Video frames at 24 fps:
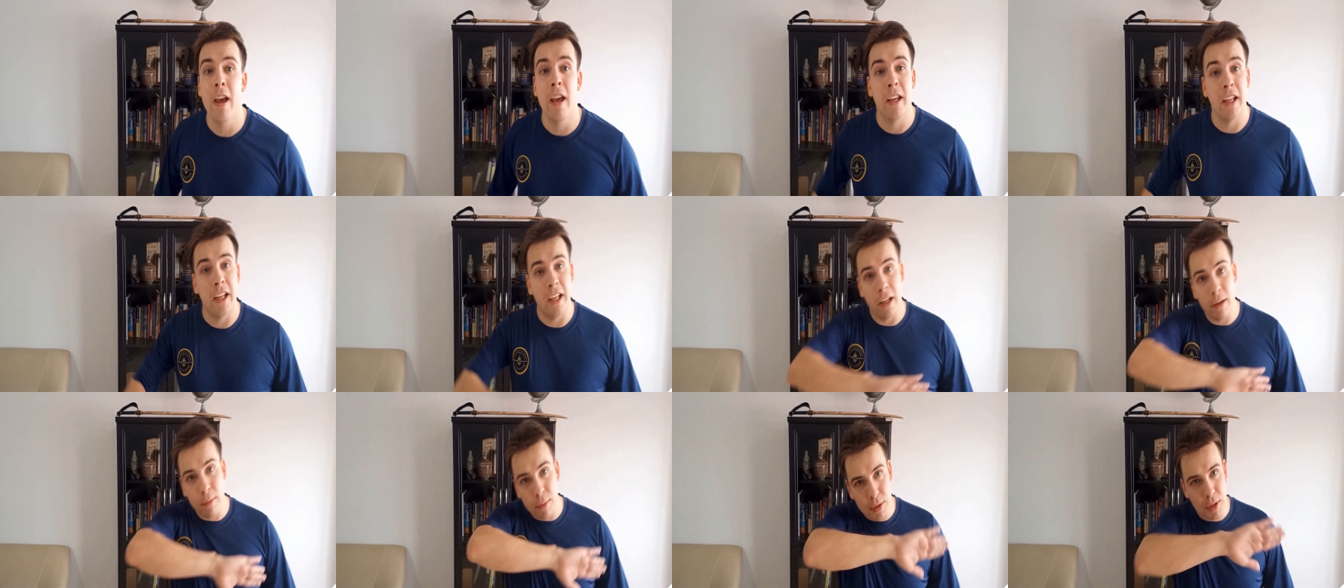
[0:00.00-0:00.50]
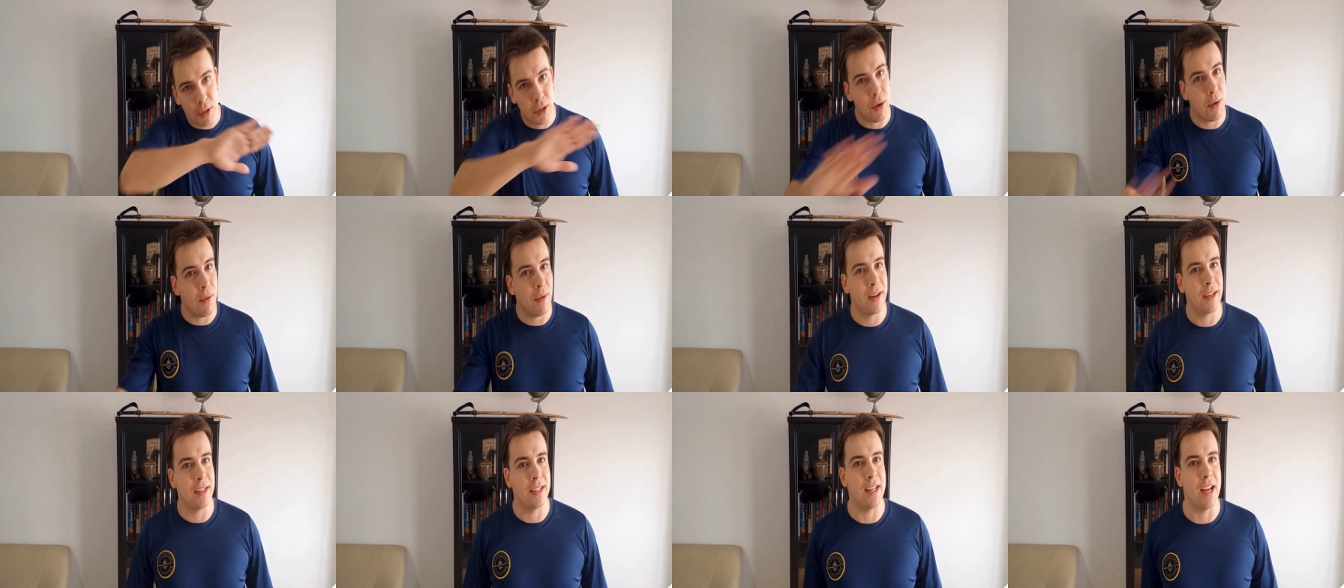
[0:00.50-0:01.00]
he was
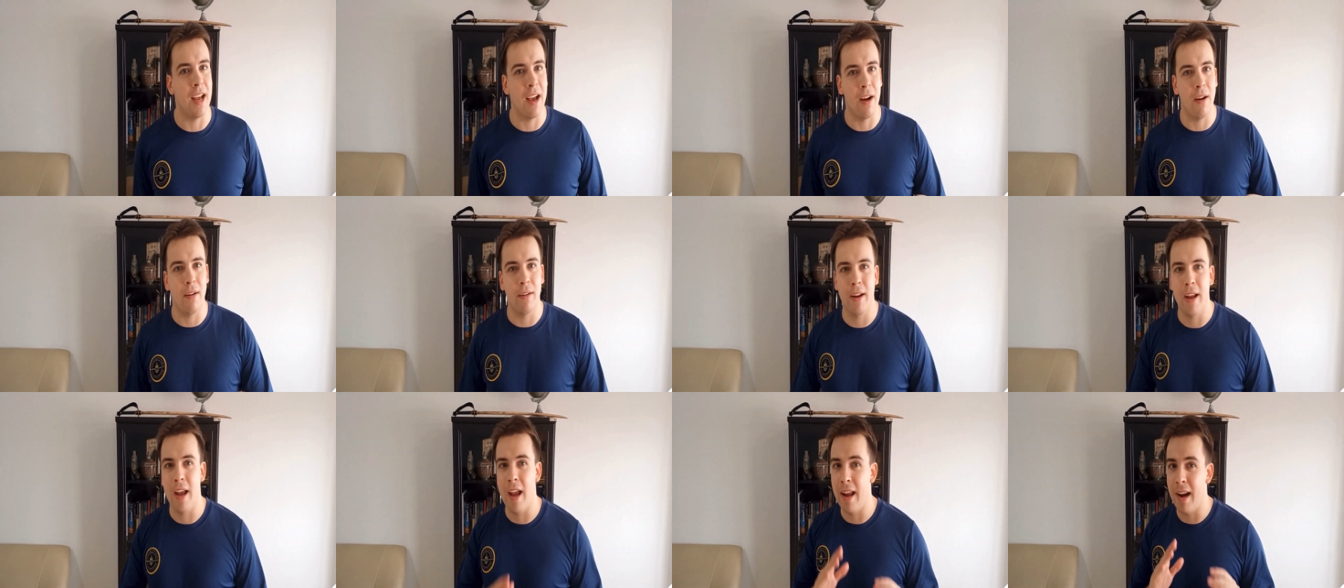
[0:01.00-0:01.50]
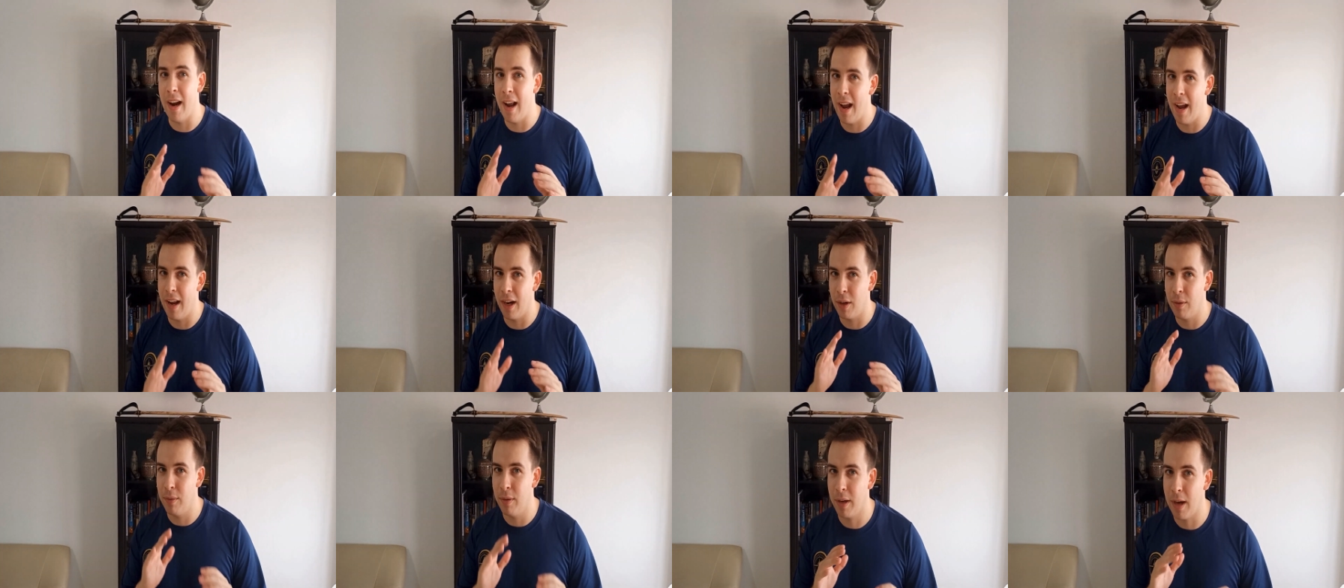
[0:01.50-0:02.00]
going down, and I
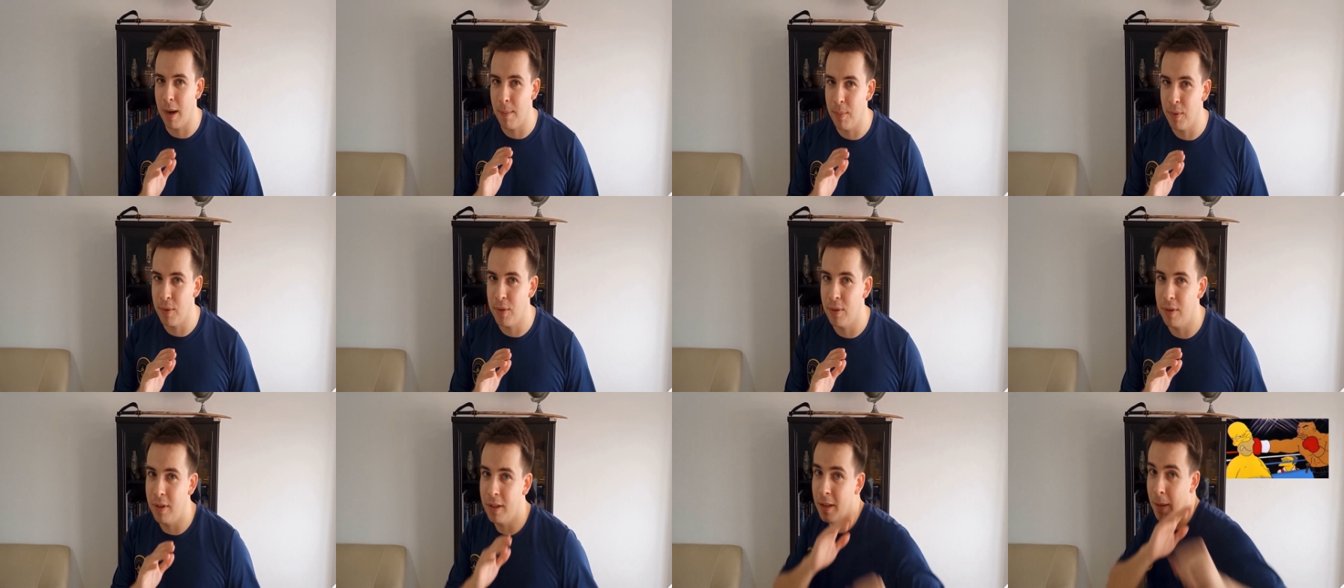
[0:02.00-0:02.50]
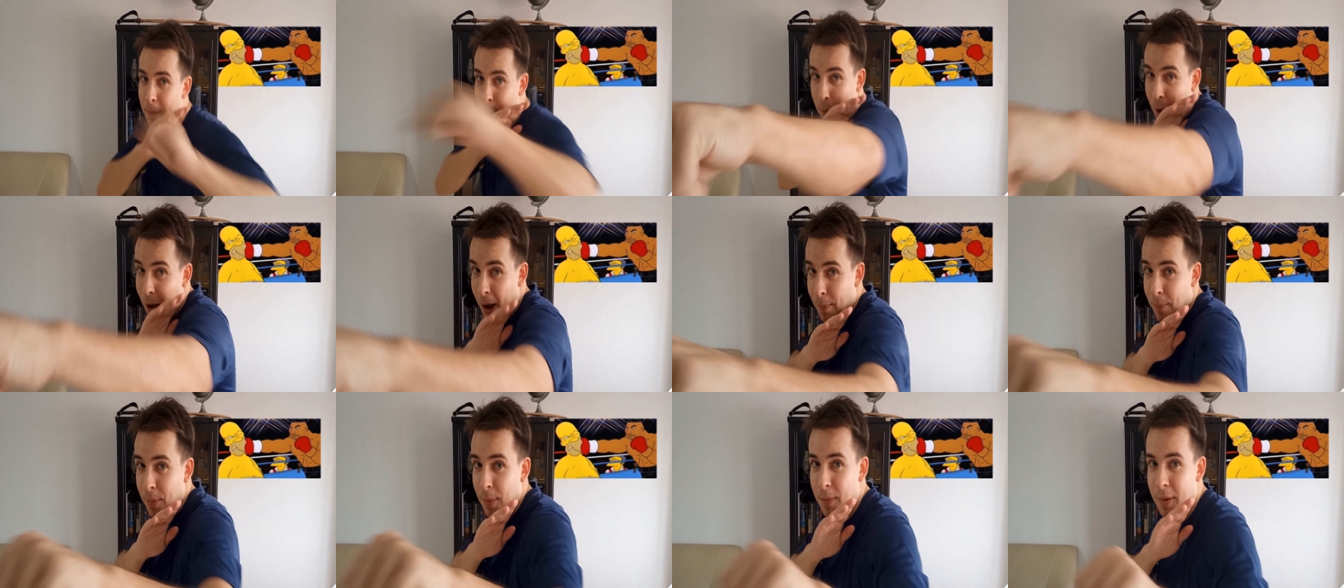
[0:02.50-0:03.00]
had a quick opportunity to
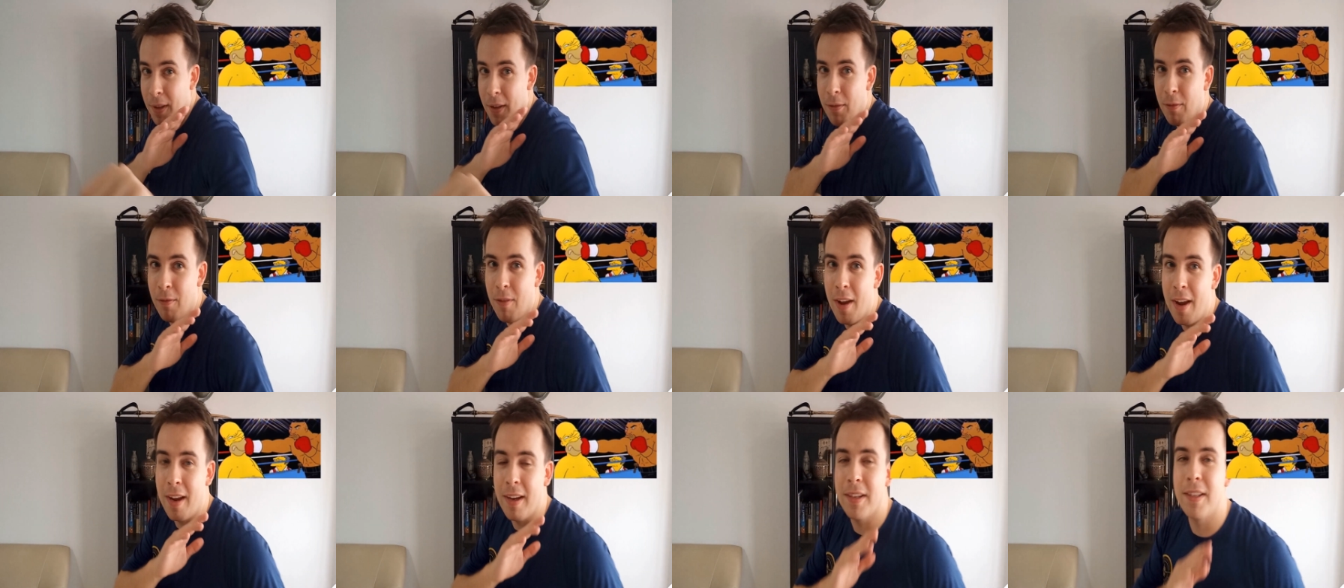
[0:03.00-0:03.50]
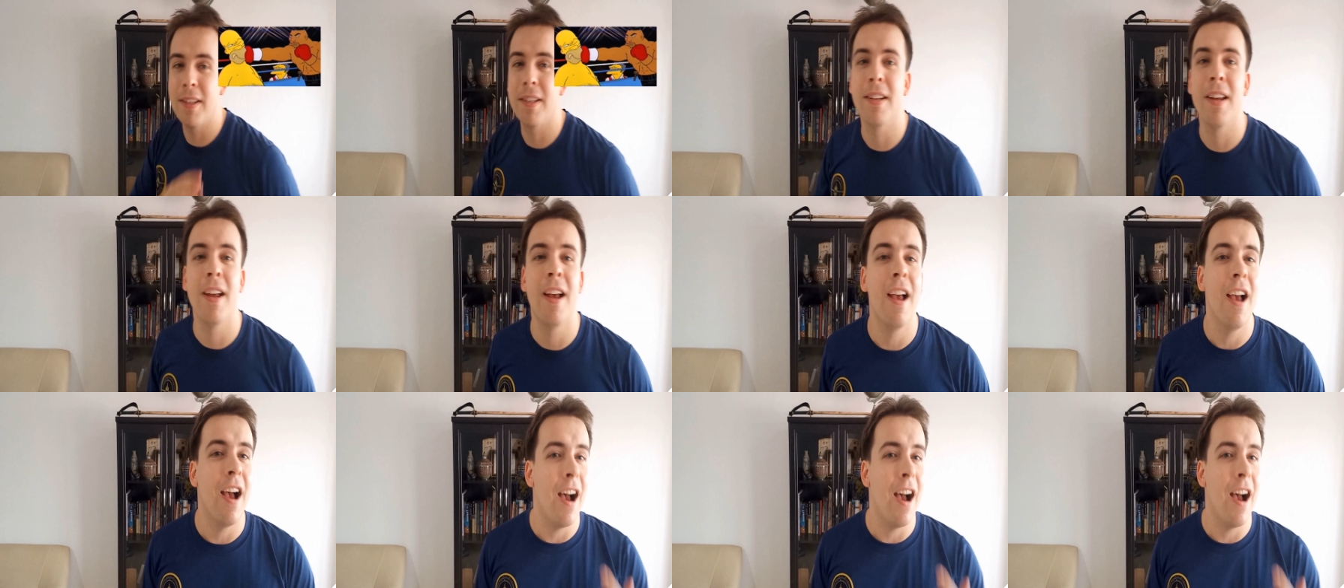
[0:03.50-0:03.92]
pop him in the face.